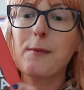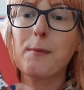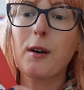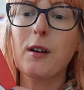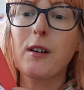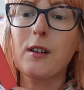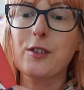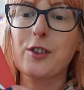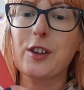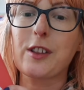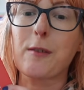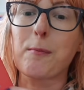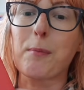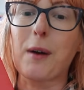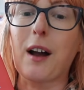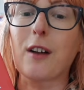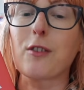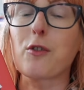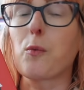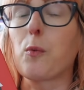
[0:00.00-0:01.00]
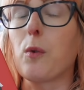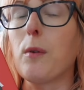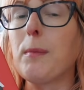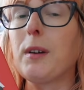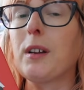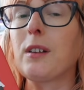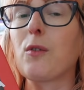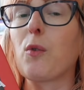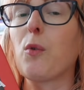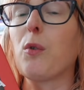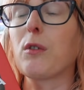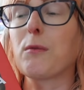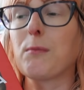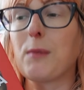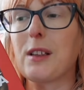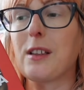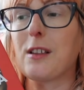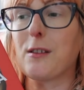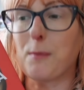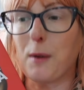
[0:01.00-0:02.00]
March is about a woman called
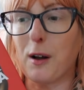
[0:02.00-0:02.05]
Mrs.